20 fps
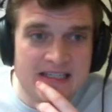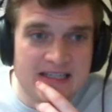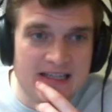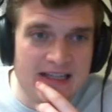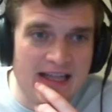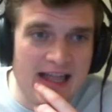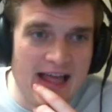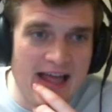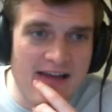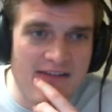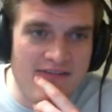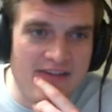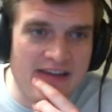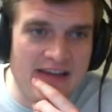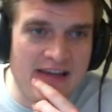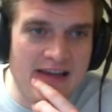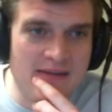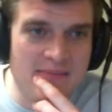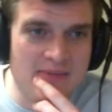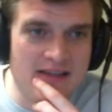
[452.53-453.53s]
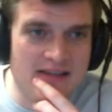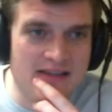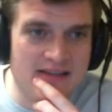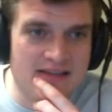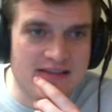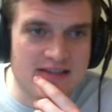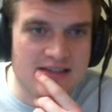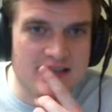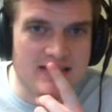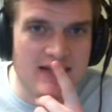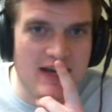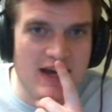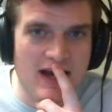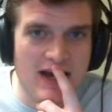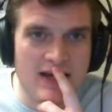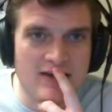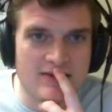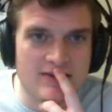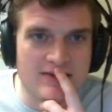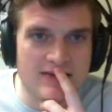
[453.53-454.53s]
laughing at me this
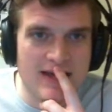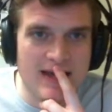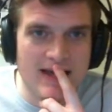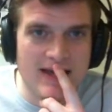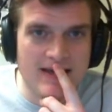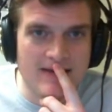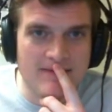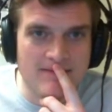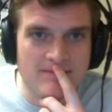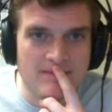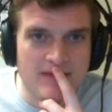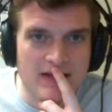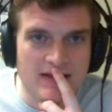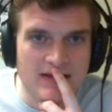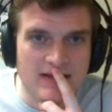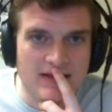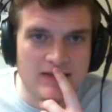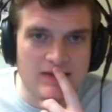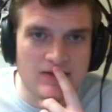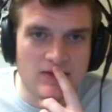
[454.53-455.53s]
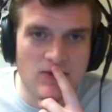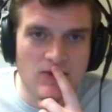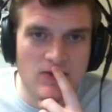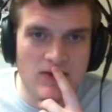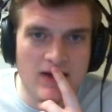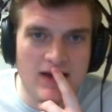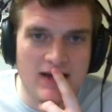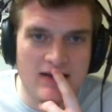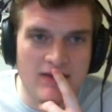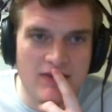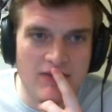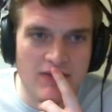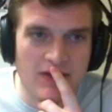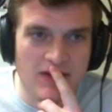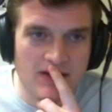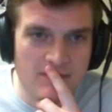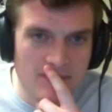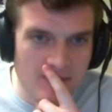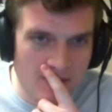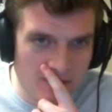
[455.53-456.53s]
entire day. Let's go ahead and
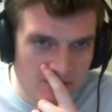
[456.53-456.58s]
think about